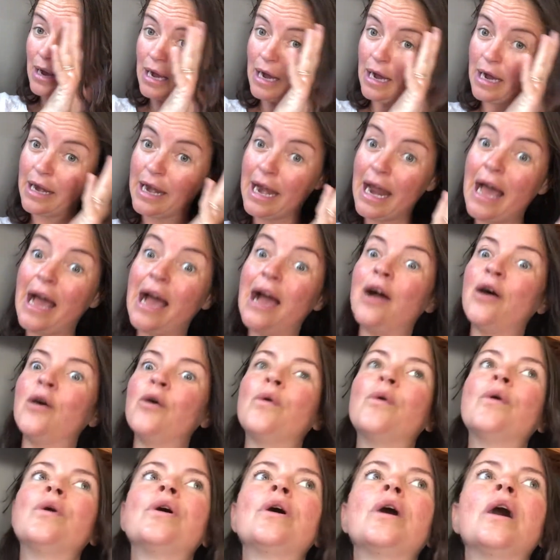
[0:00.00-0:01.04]

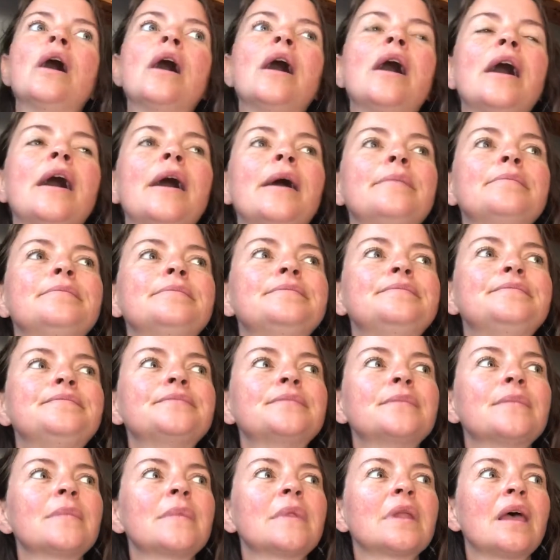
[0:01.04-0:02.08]
now I'm
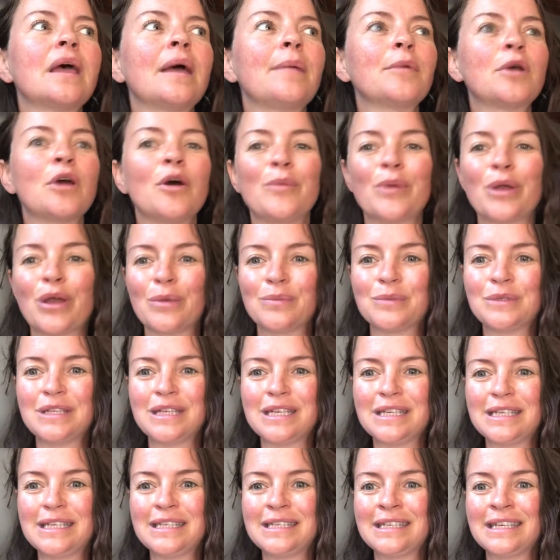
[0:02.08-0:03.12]
coming up to
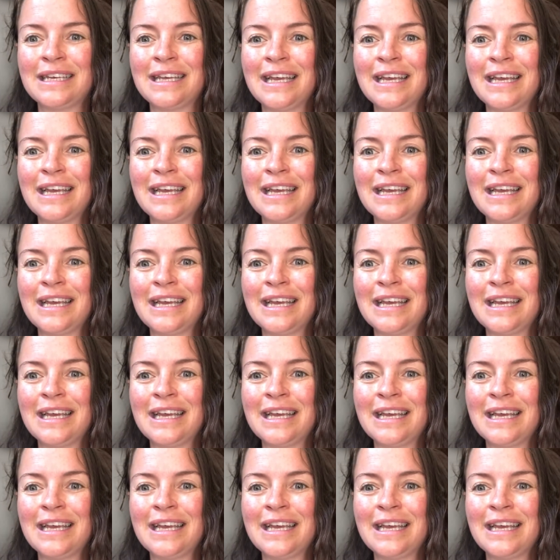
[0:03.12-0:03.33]
this